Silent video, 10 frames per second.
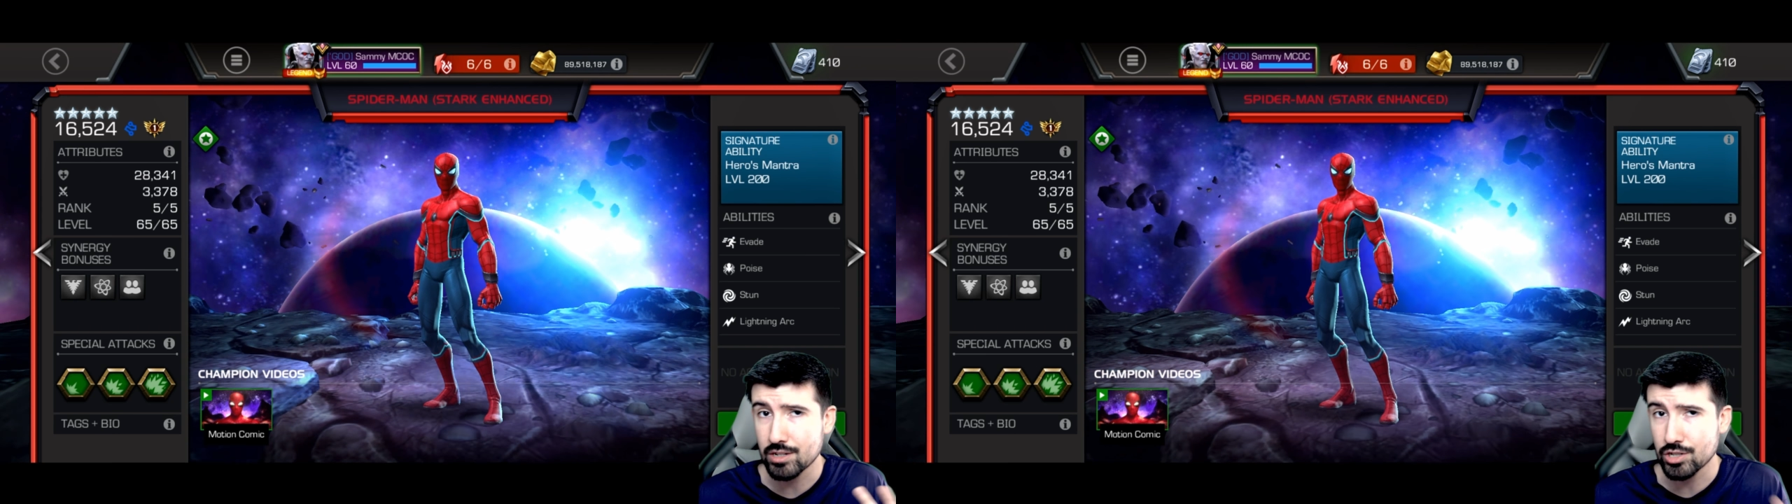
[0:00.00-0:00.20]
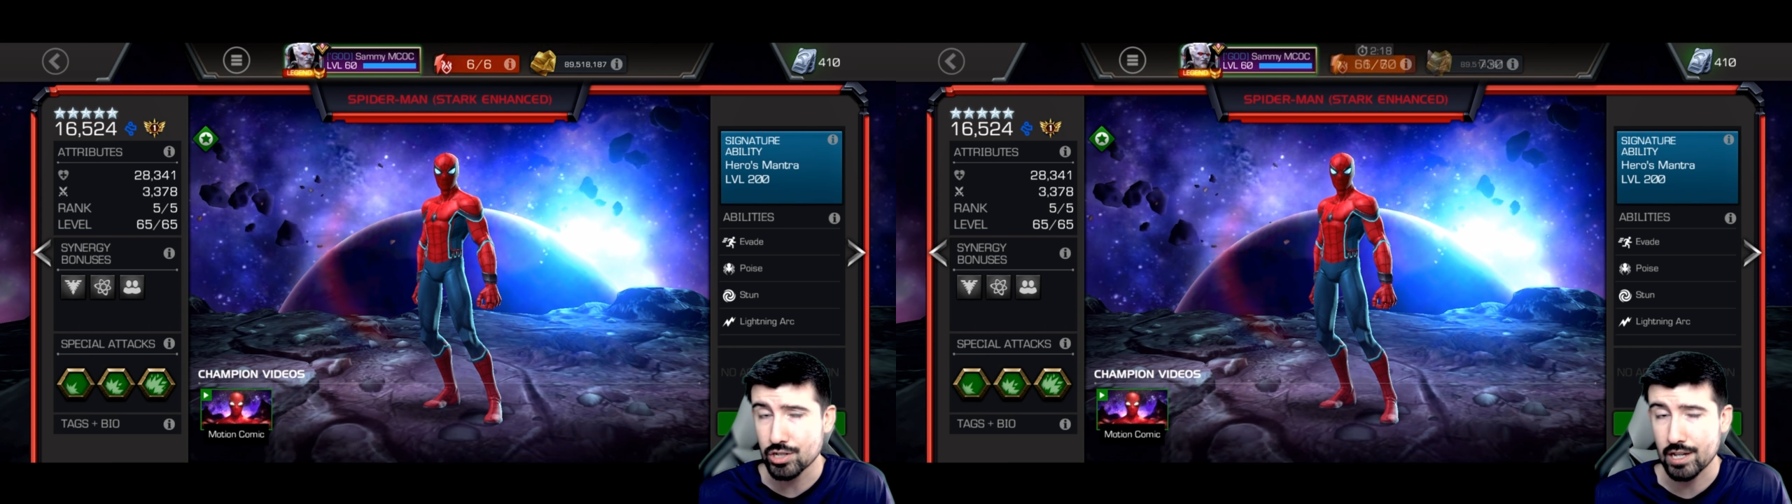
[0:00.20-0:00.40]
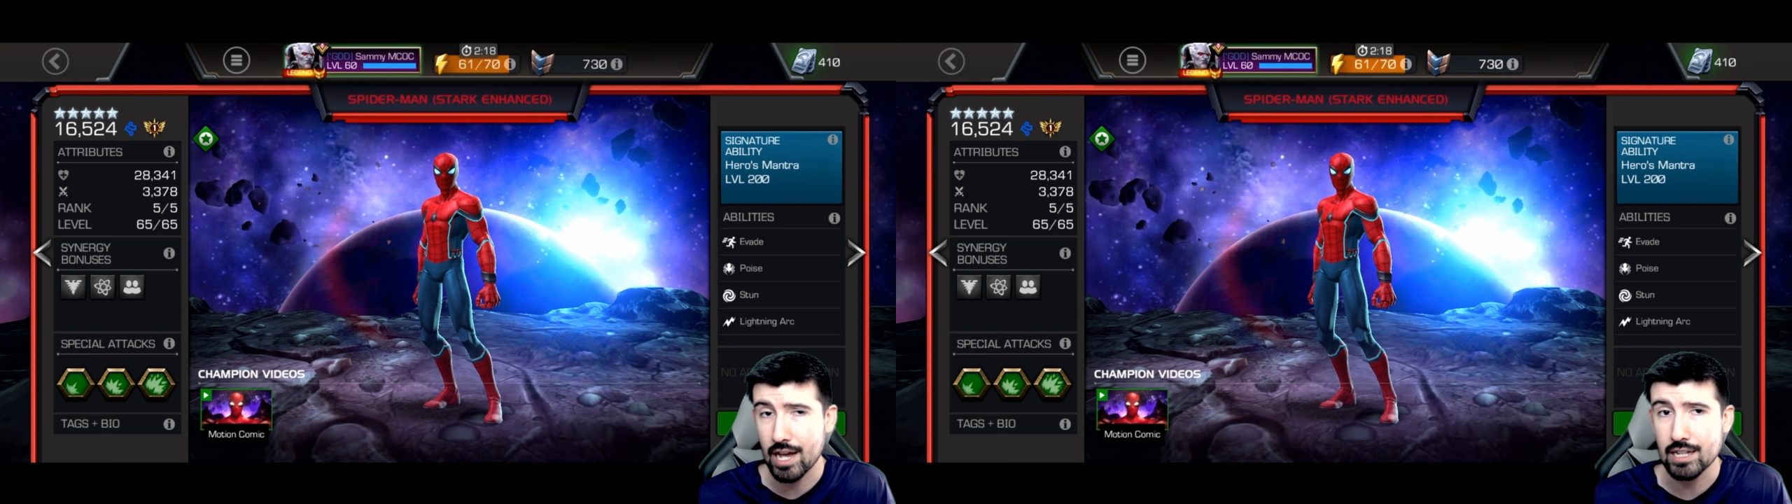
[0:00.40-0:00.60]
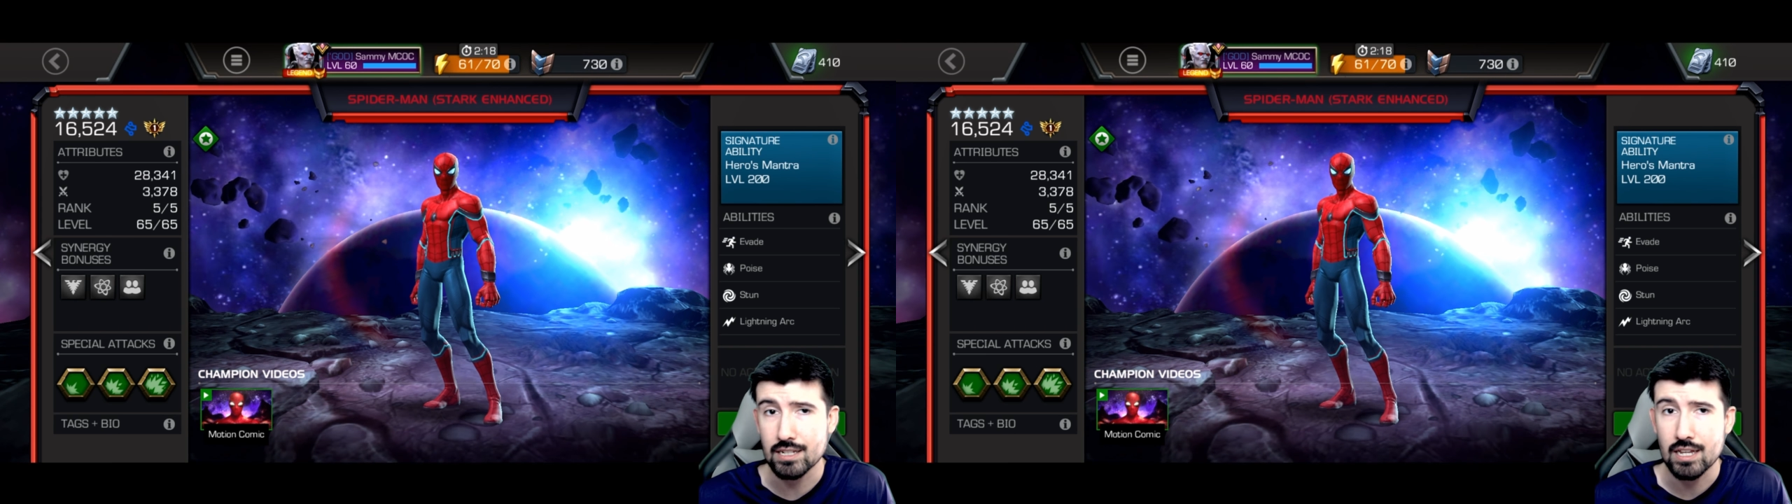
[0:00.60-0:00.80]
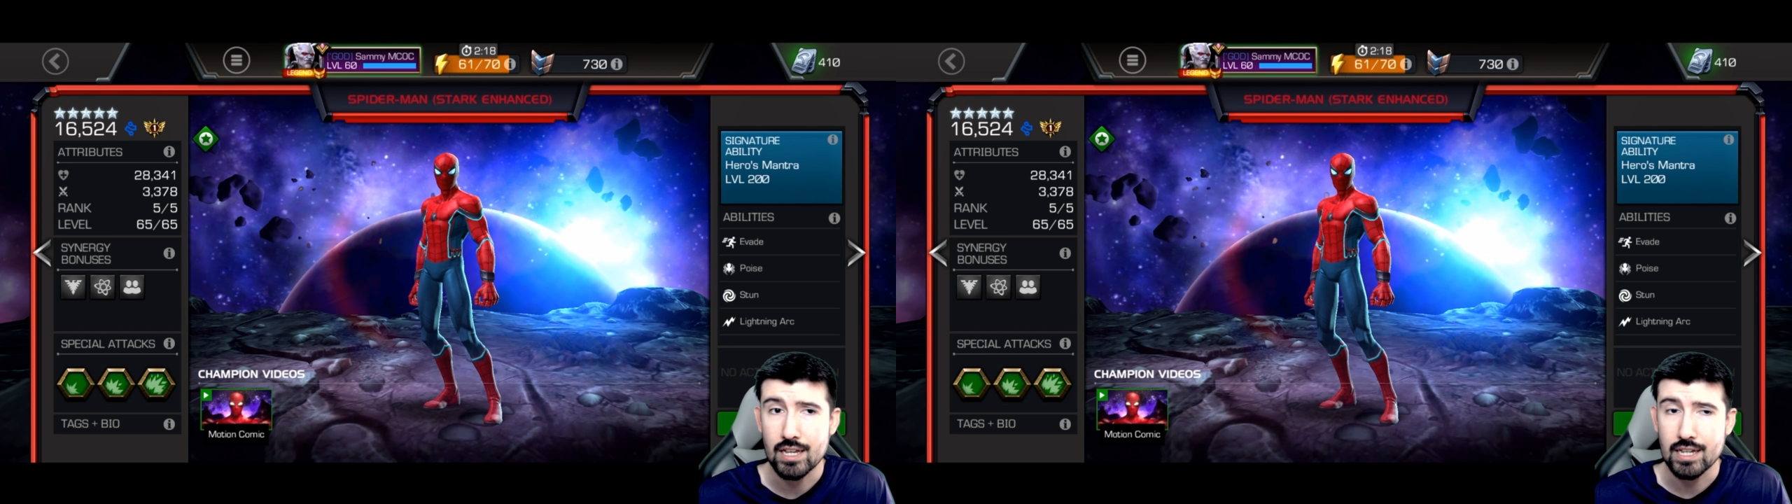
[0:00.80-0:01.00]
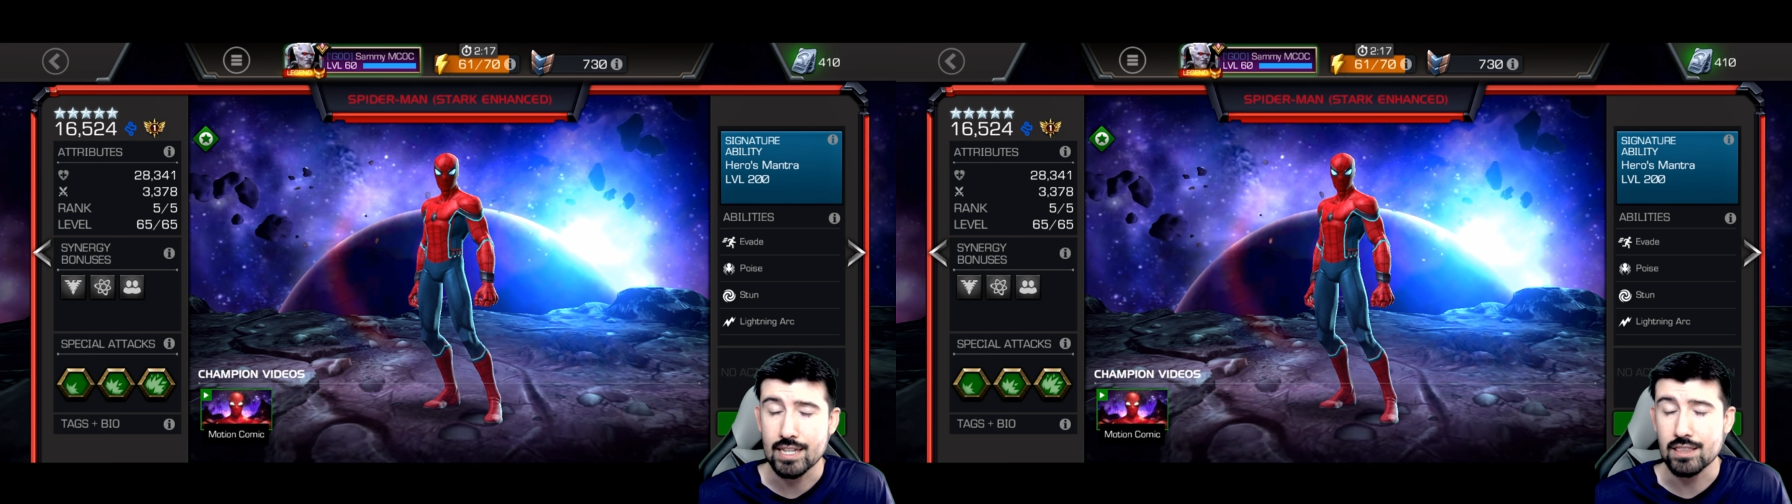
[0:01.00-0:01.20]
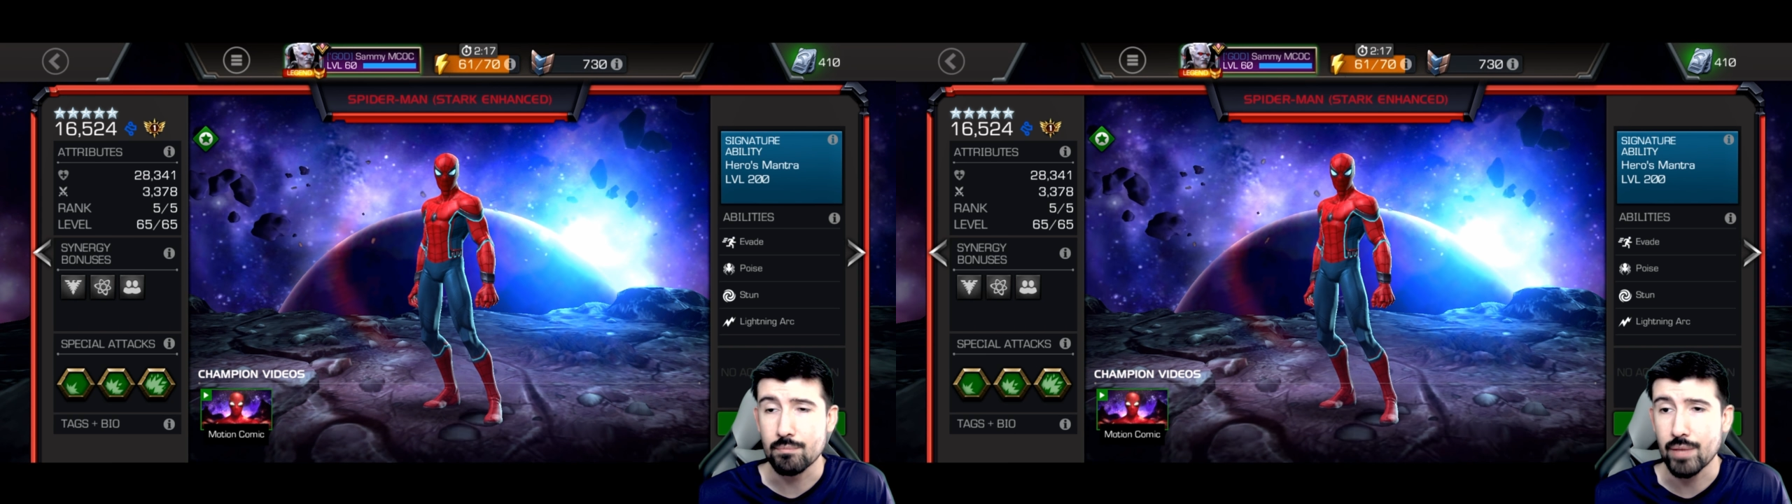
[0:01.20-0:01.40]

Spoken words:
You should have got it in the